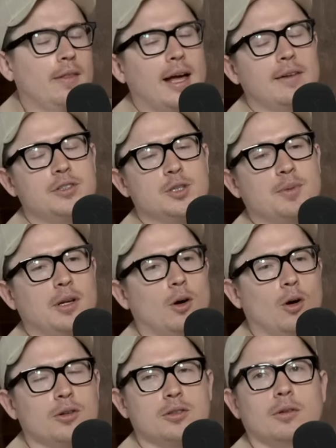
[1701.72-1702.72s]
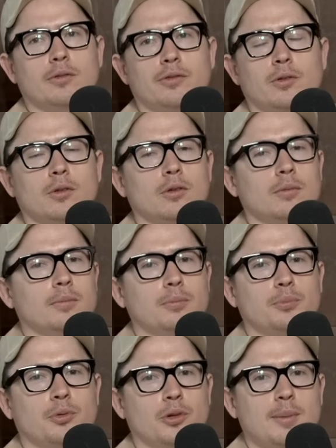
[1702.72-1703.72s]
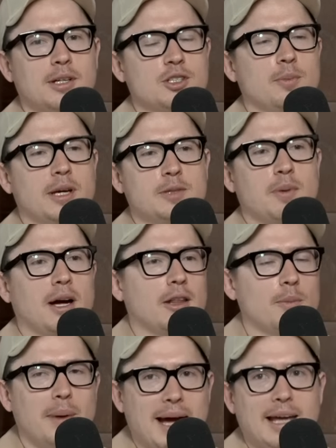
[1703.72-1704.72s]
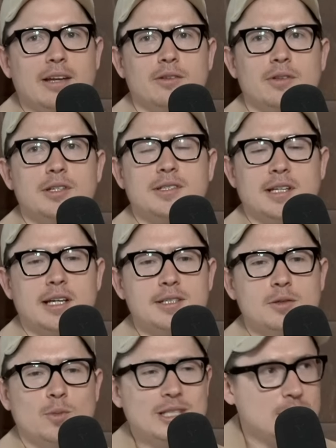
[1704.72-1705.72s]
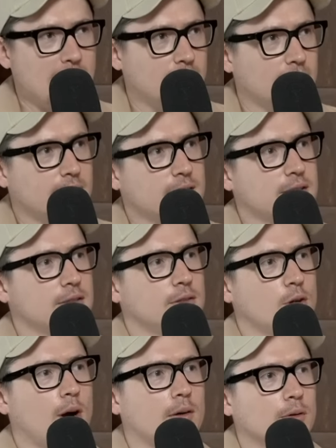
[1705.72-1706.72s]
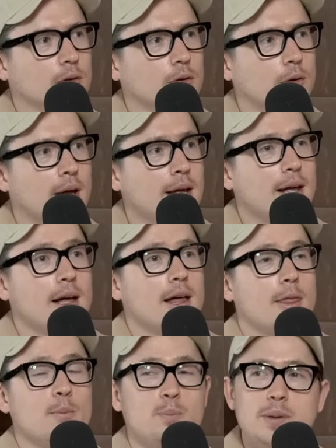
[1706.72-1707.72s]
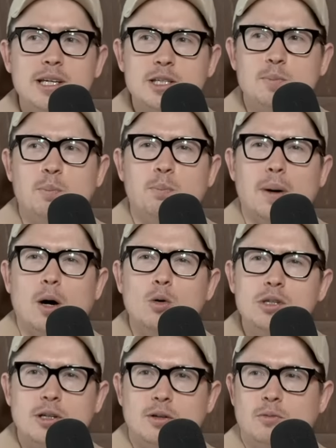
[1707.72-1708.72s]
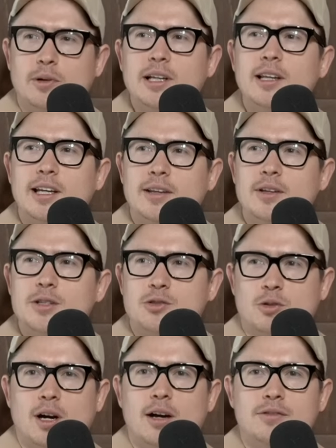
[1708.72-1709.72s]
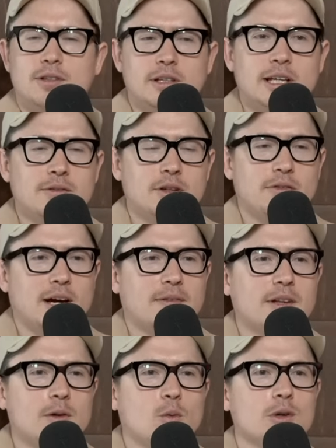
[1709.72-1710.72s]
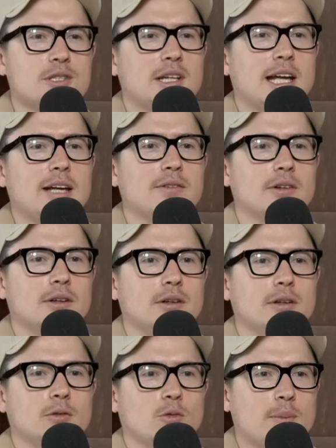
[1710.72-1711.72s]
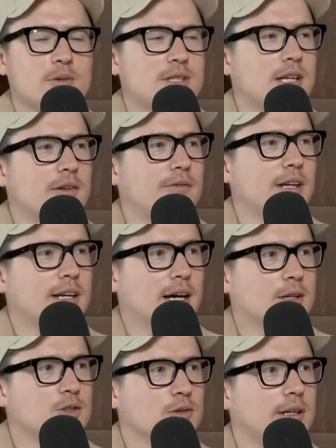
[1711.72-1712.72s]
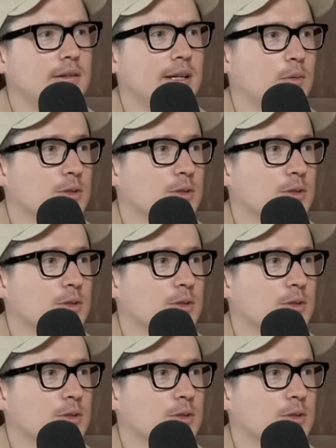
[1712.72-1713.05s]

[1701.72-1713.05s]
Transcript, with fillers: that they've just been hot on for pretty much the best part of the back end of this season, which is Alix Tauru, the biggest bolter really in this draft, given the fact that he wasn't even representing Vic Country. He